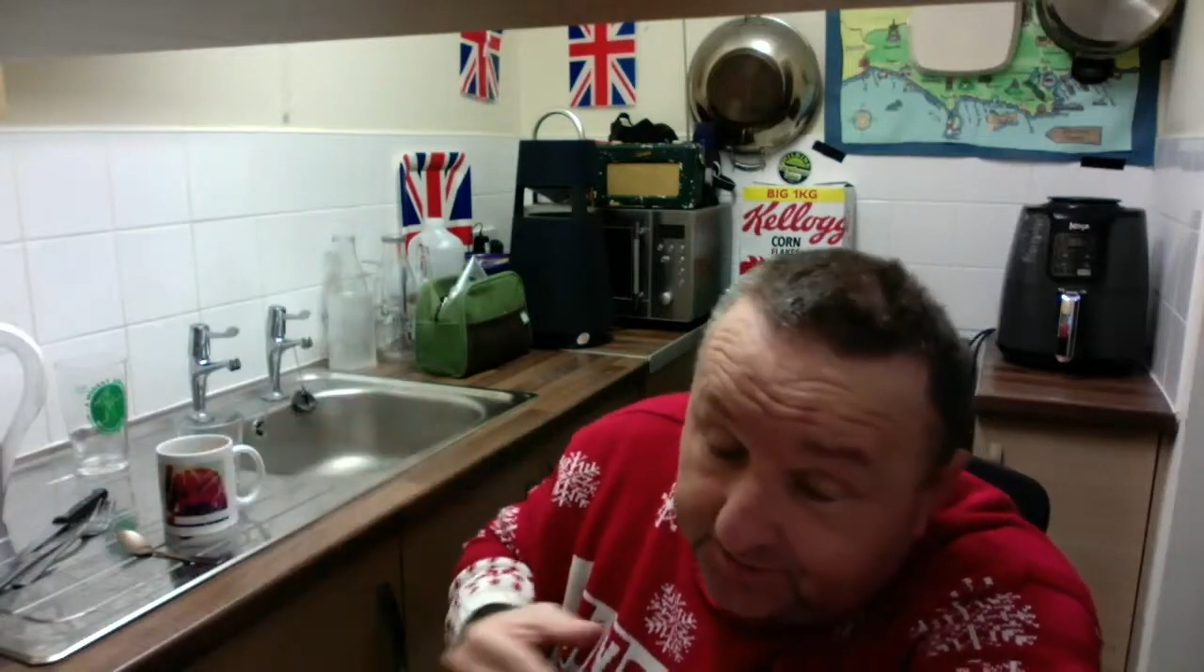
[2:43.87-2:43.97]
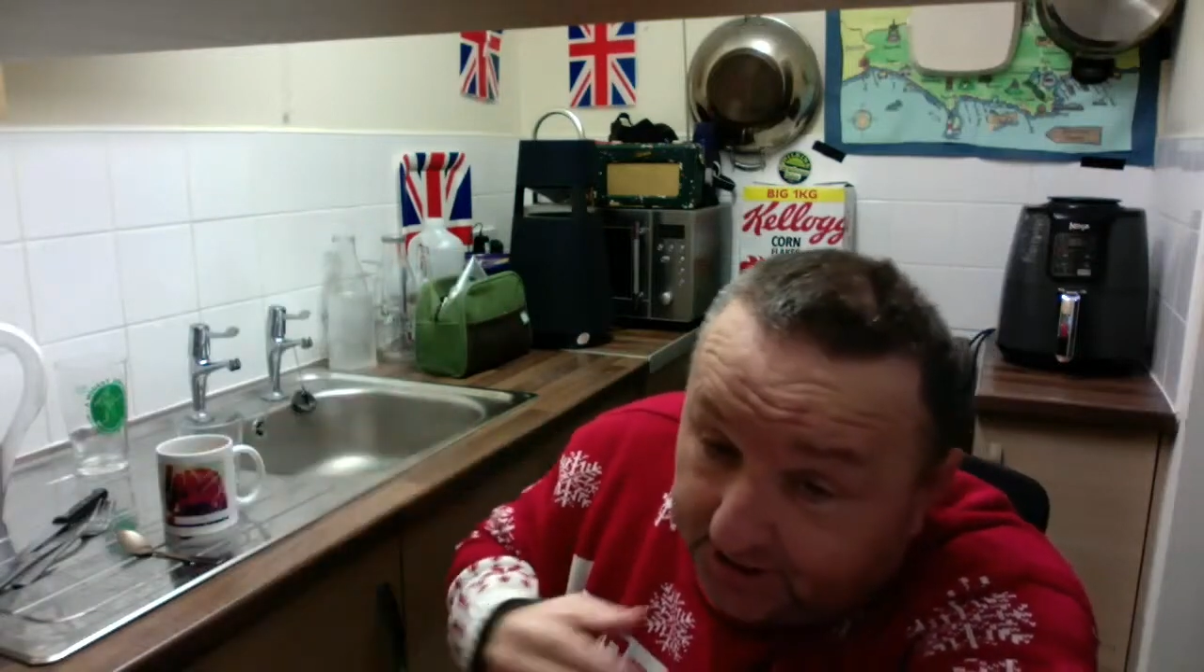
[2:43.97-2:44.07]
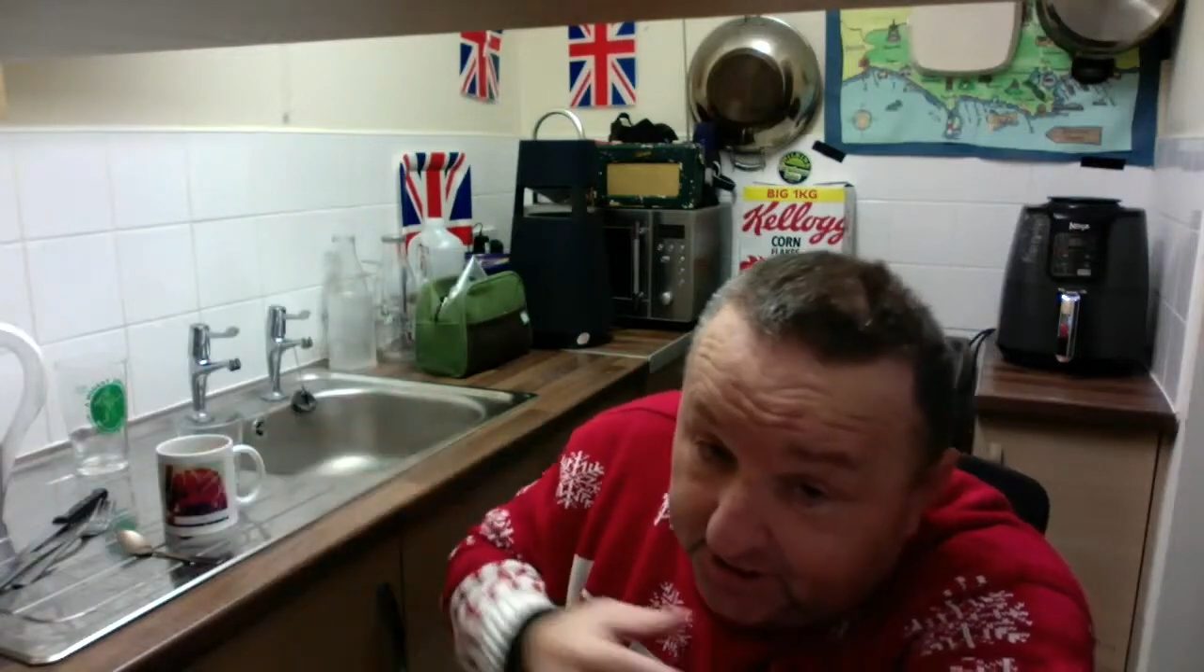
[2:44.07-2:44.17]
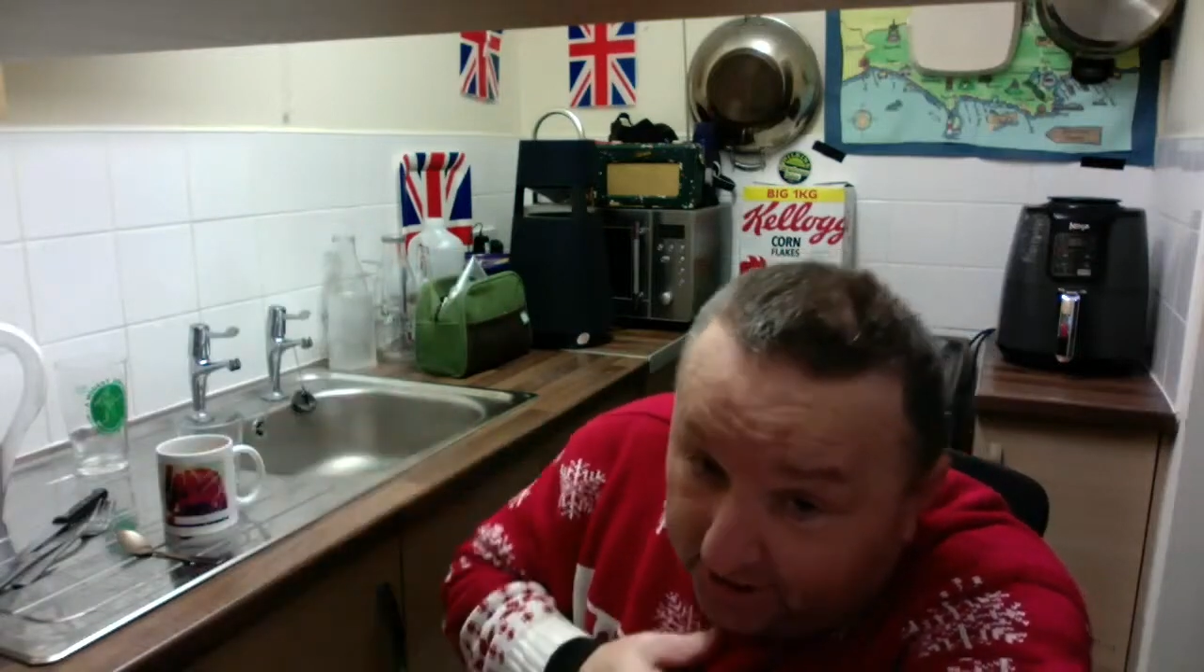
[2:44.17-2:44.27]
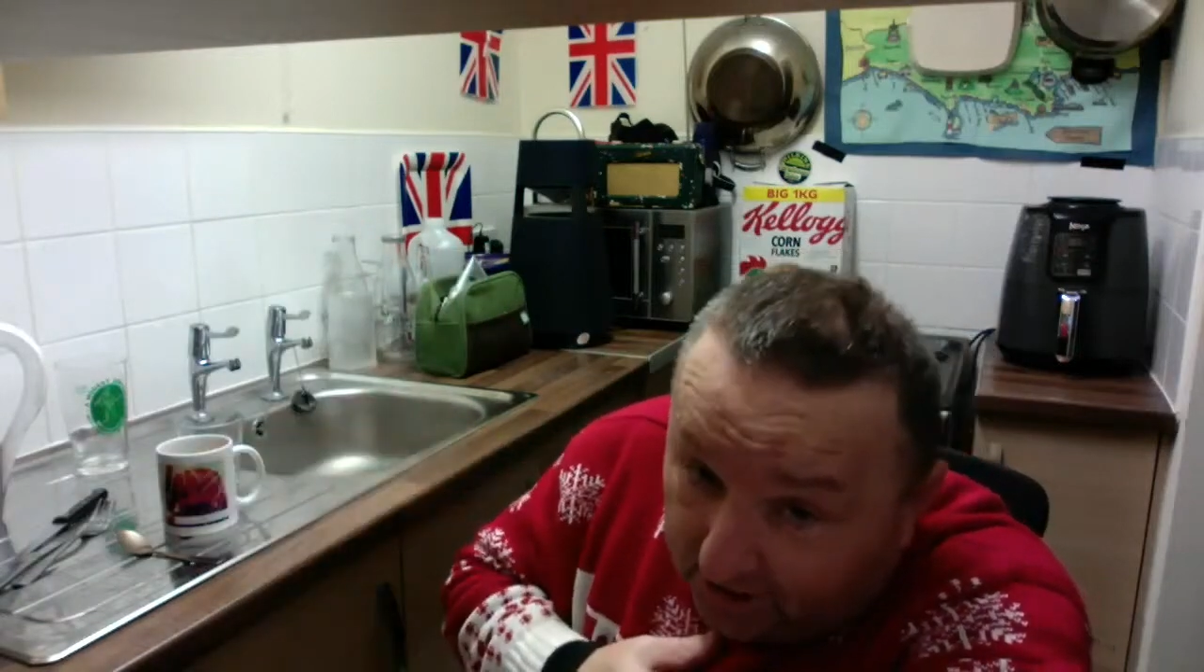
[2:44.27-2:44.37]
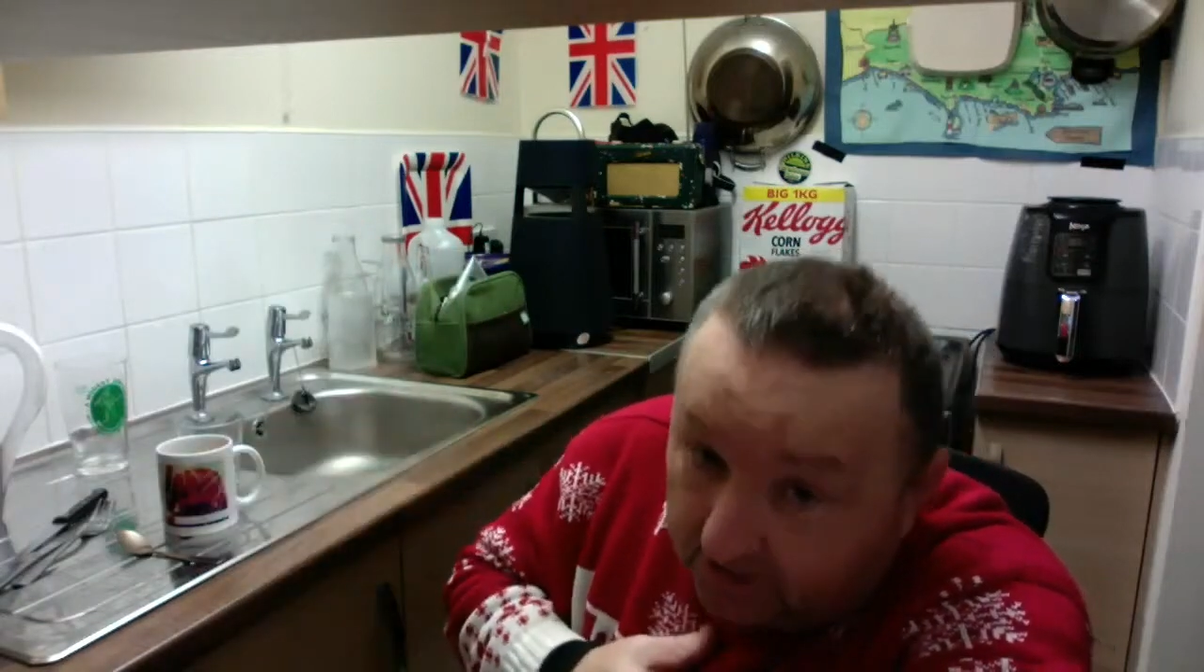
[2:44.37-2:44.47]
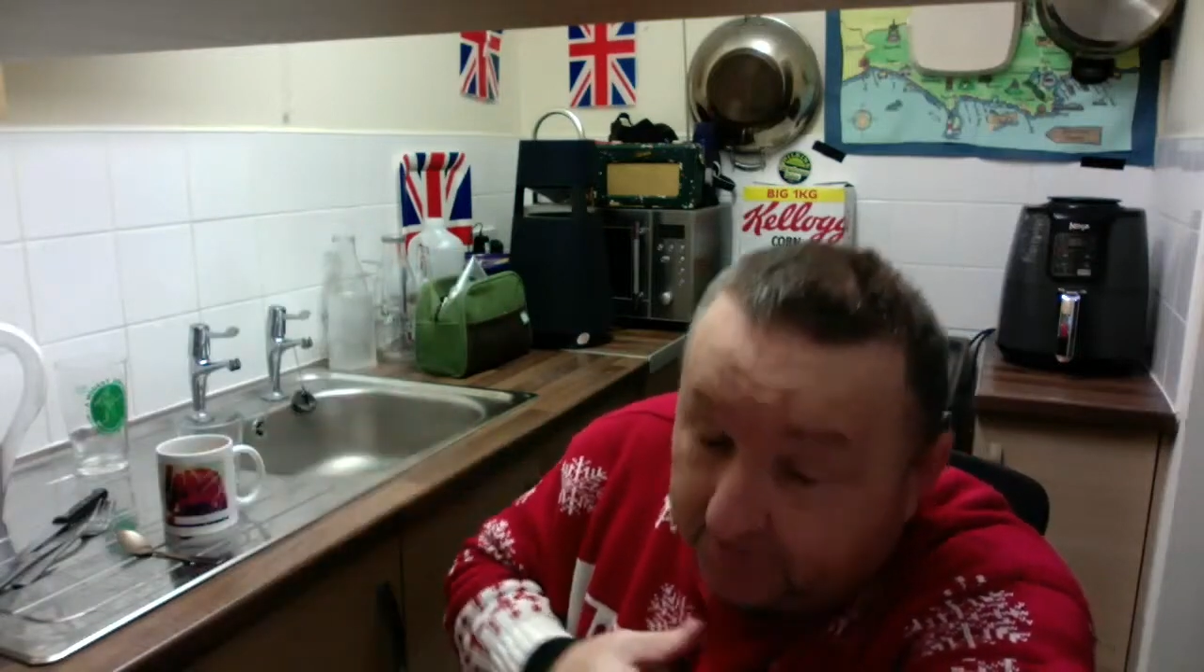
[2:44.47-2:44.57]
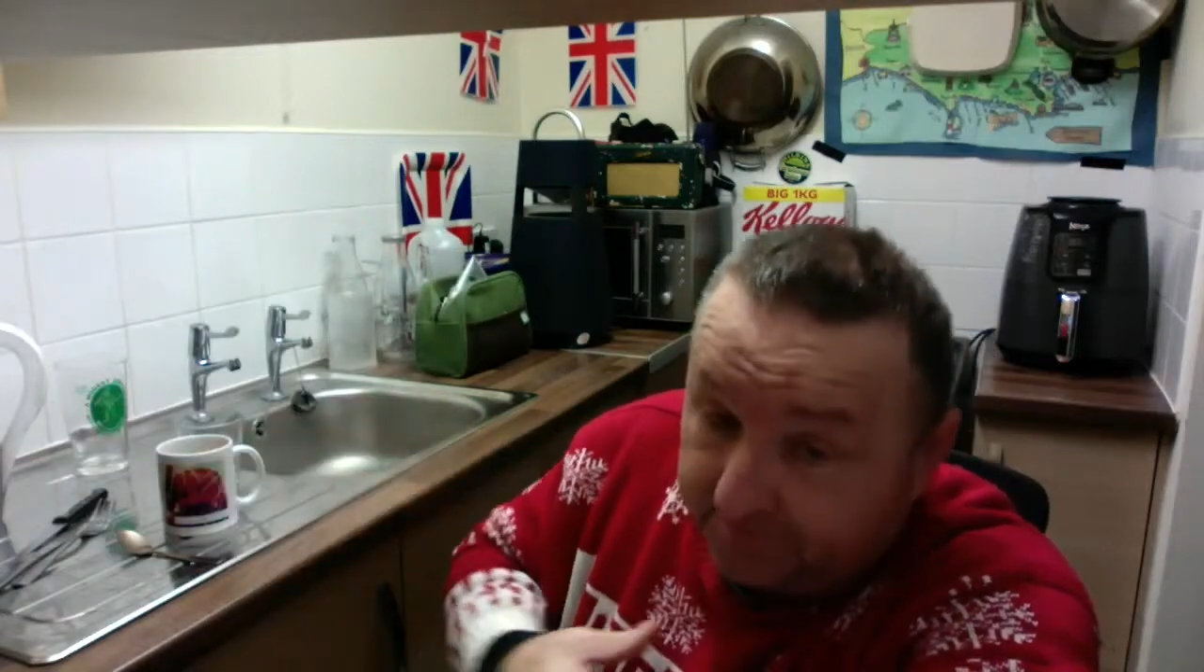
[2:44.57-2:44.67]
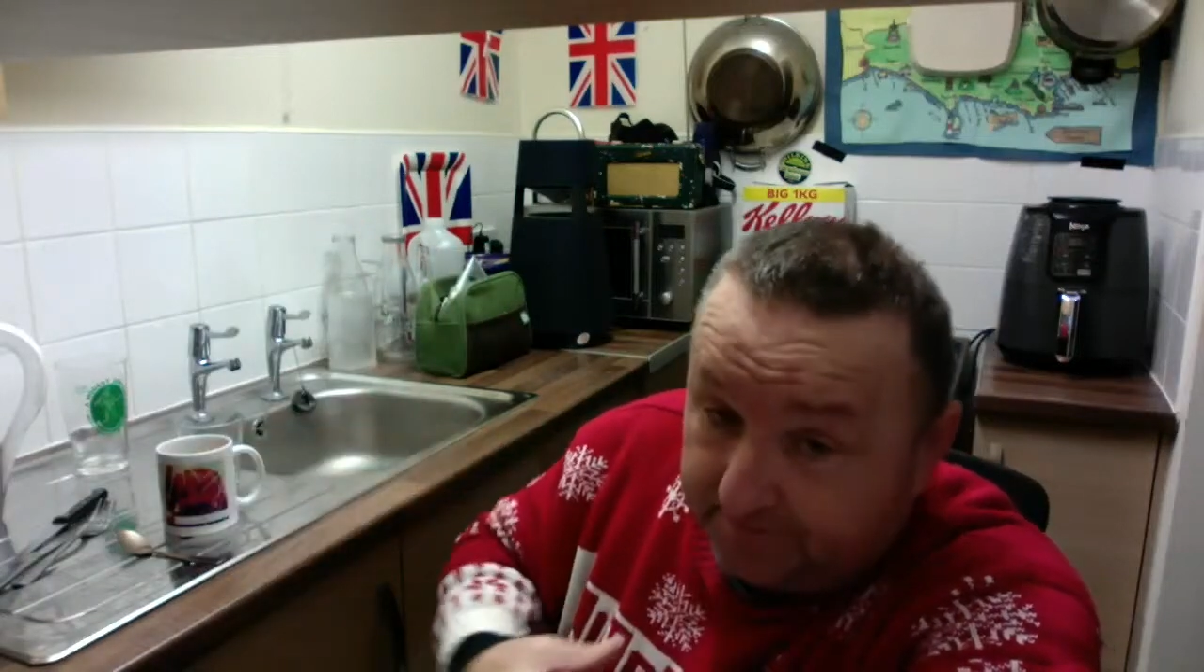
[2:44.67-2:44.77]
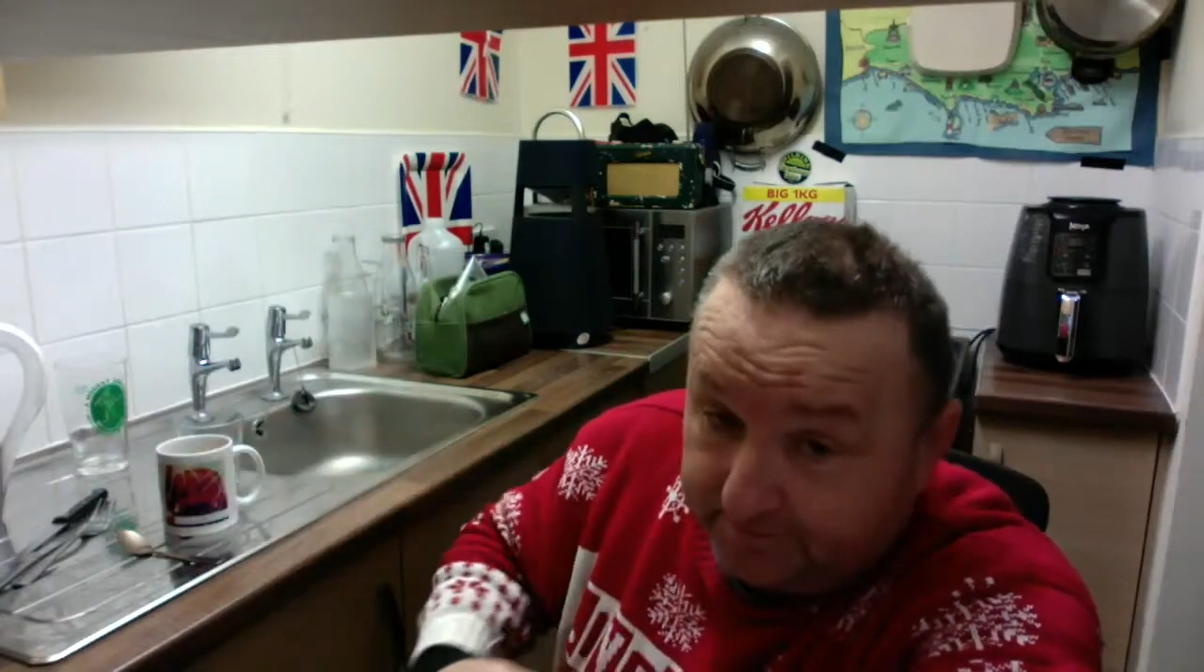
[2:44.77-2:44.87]
my heart,
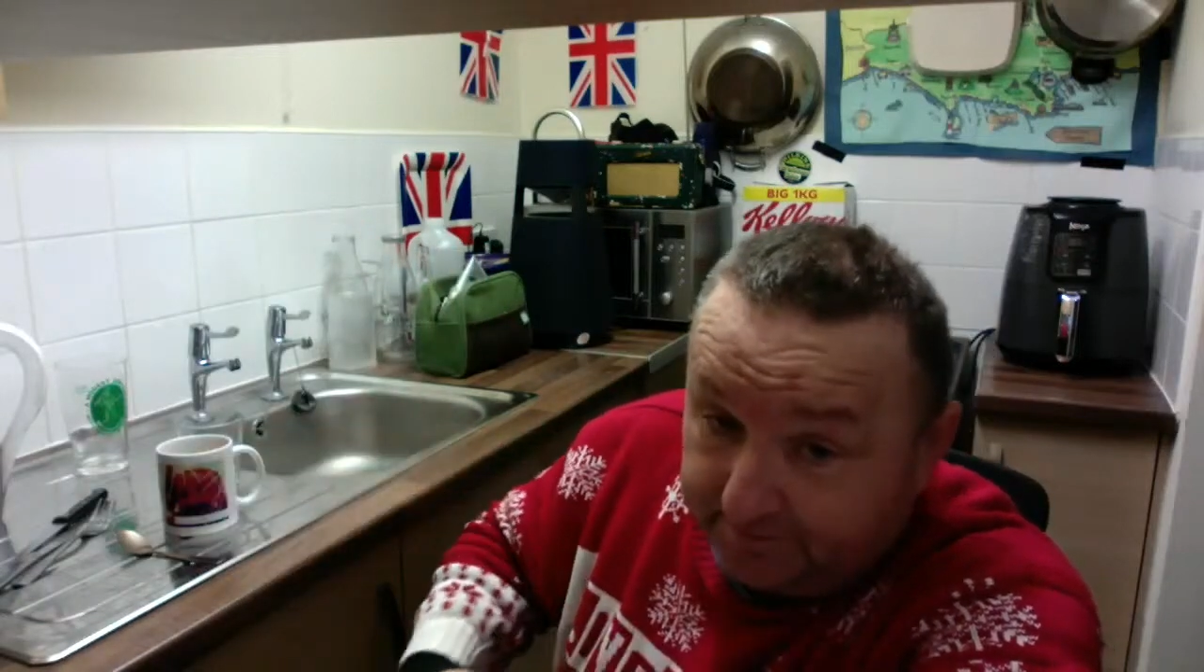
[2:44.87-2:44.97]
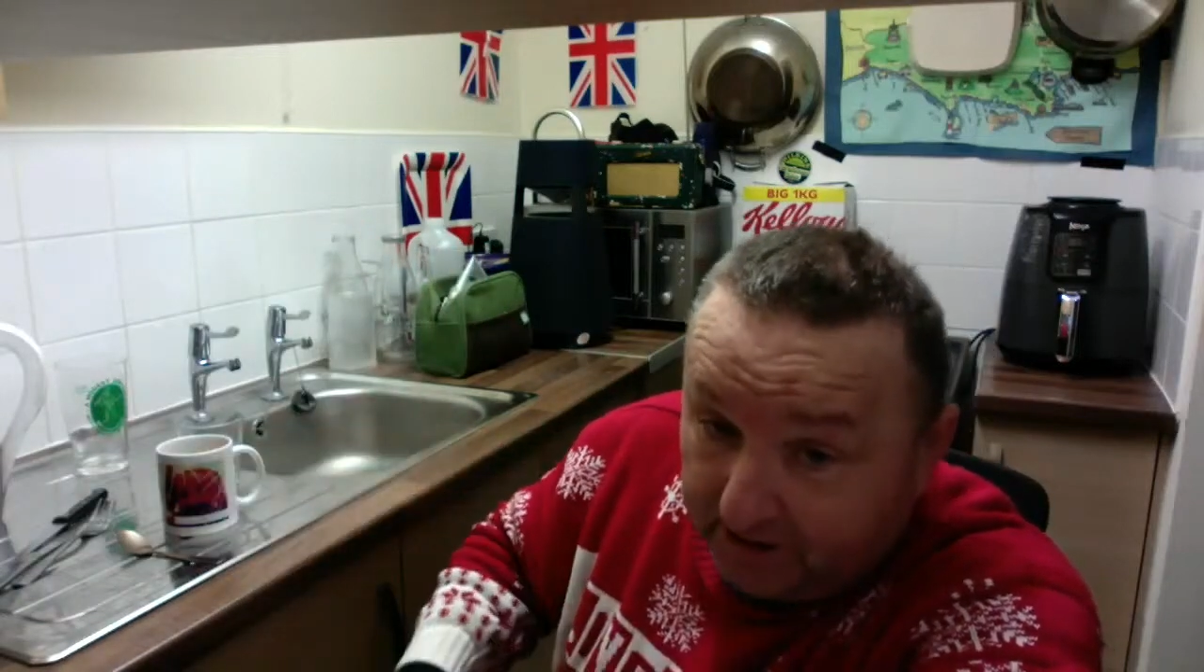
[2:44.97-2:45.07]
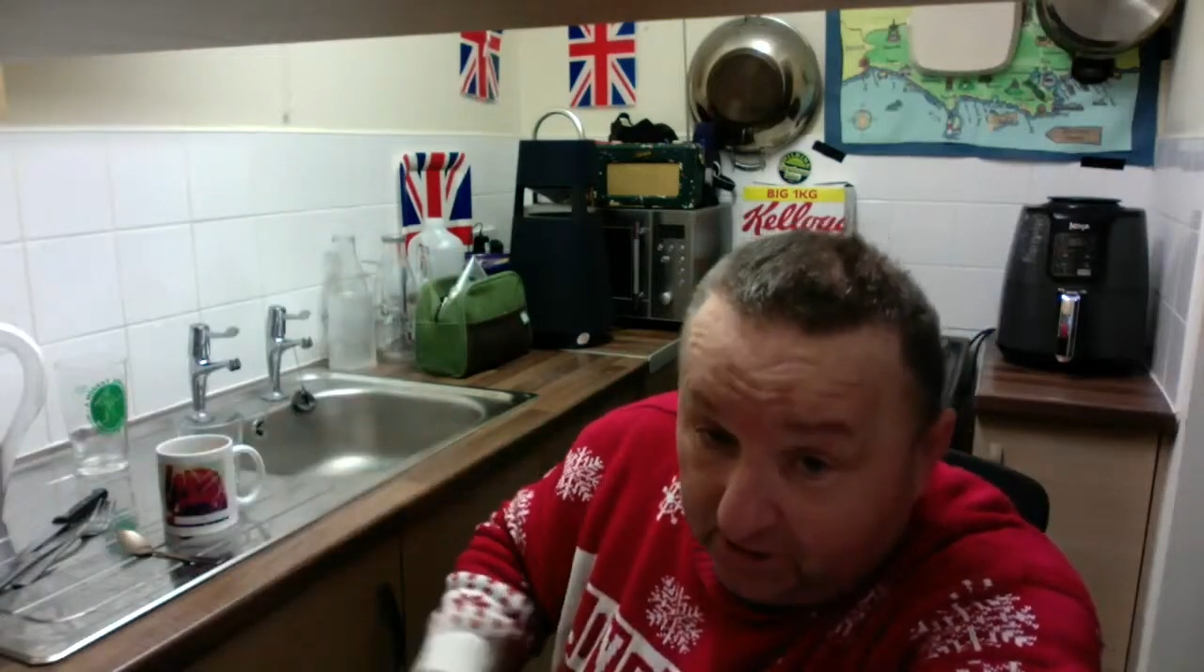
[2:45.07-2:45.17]
my